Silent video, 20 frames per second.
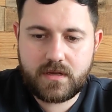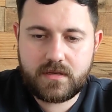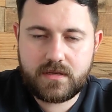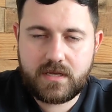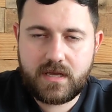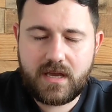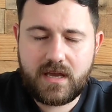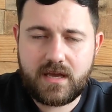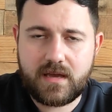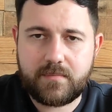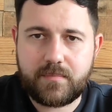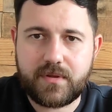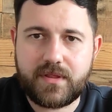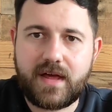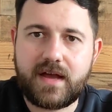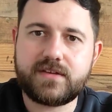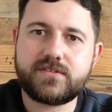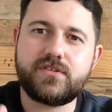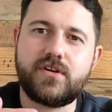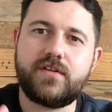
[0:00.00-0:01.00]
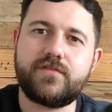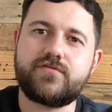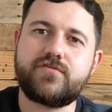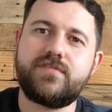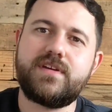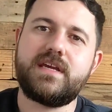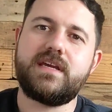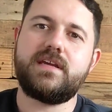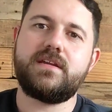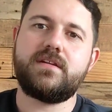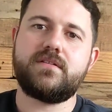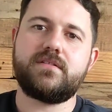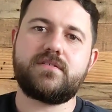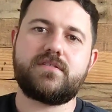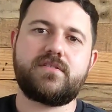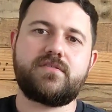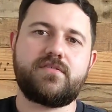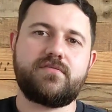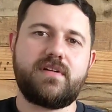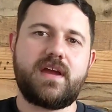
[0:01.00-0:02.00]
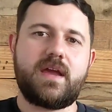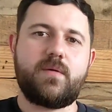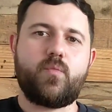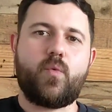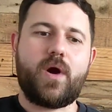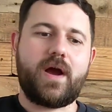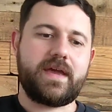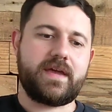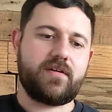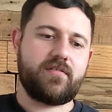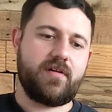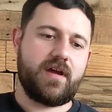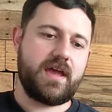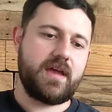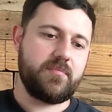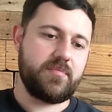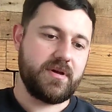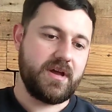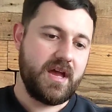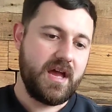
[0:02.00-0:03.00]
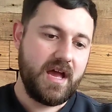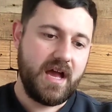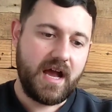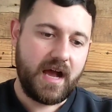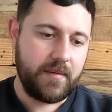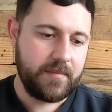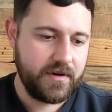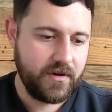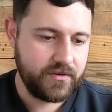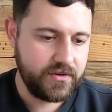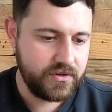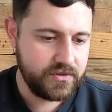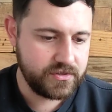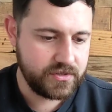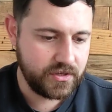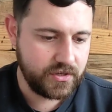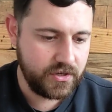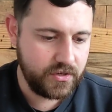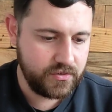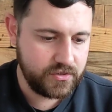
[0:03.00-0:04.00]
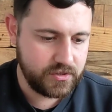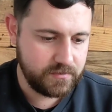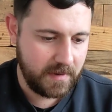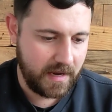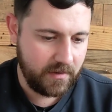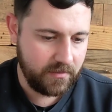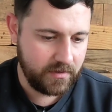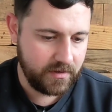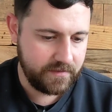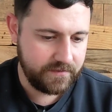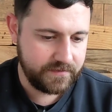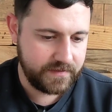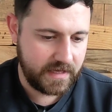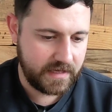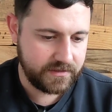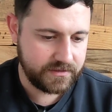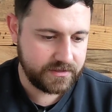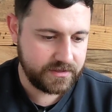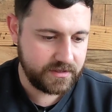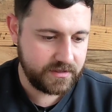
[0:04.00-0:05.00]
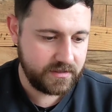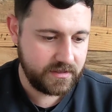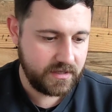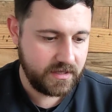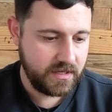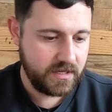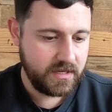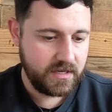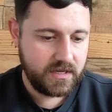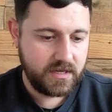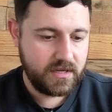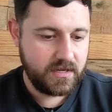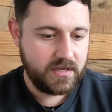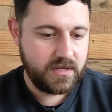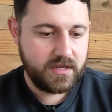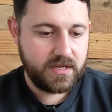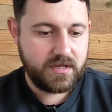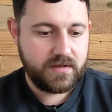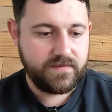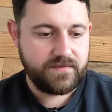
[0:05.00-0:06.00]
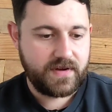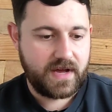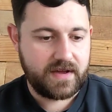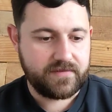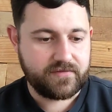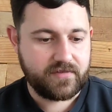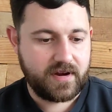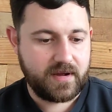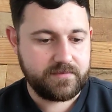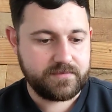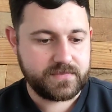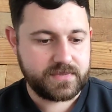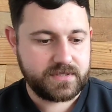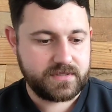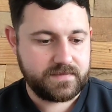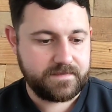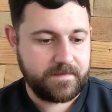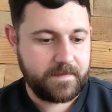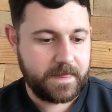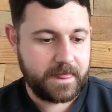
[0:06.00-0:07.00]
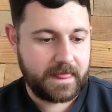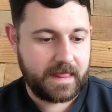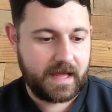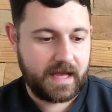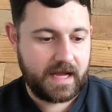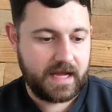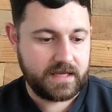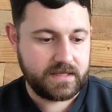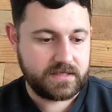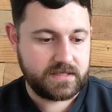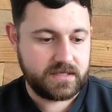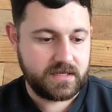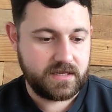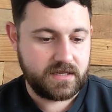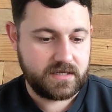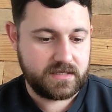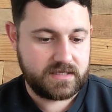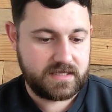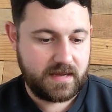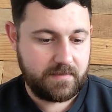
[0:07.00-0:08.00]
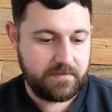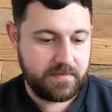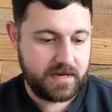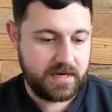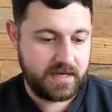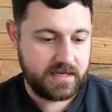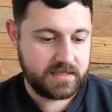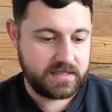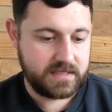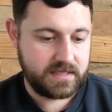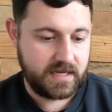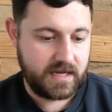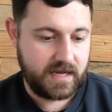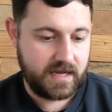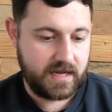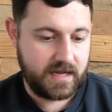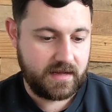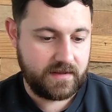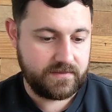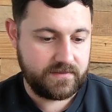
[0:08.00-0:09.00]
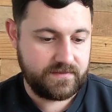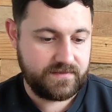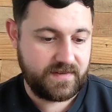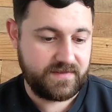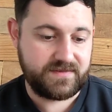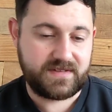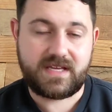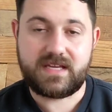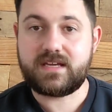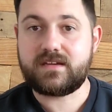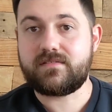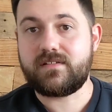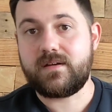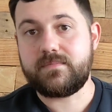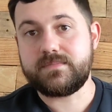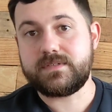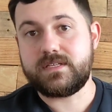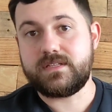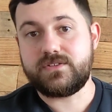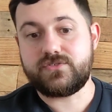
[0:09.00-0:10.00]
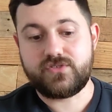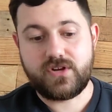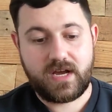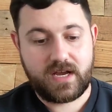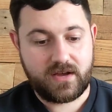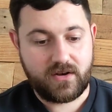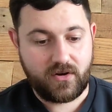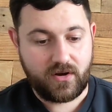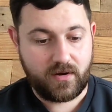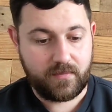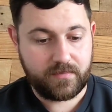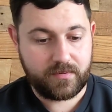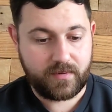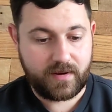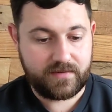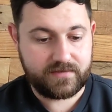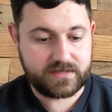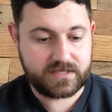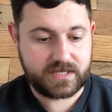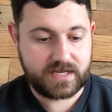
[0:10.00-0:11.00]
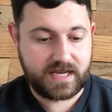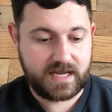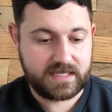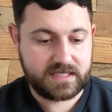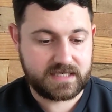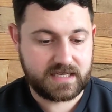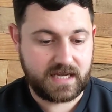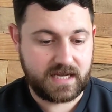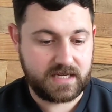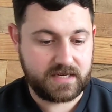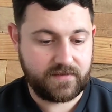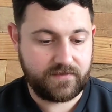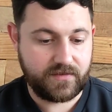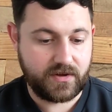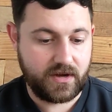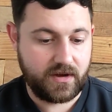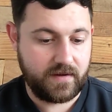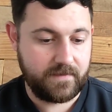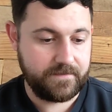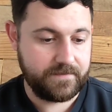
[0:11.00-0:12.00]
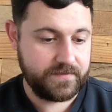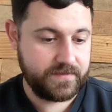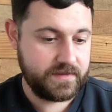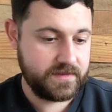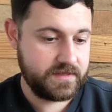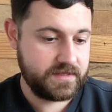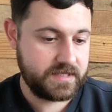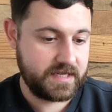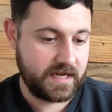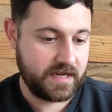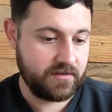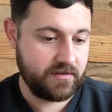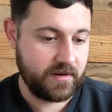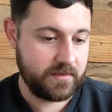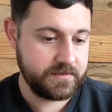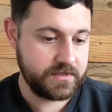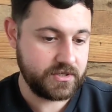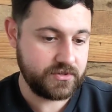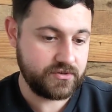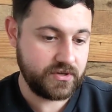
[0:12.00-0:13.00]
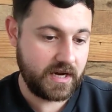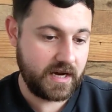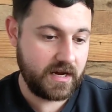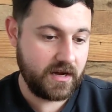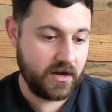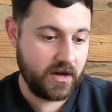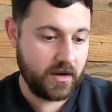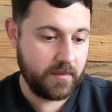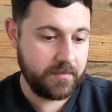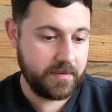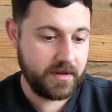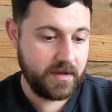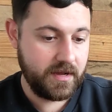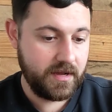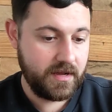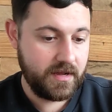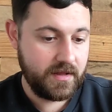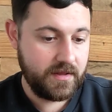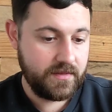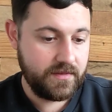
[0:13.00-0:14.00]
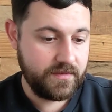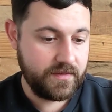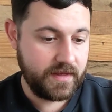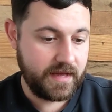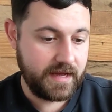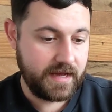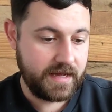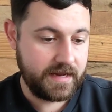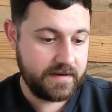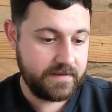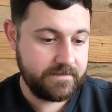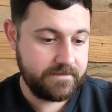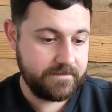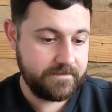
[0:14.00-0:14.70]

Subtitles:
Yeah, but that sort of green grape, white grape, we've not used a huge amount of Nelson. 5 grams at 10 minutes and 15 grams in the dry hop, whereas the Cascade have got 10 grams at dry hop and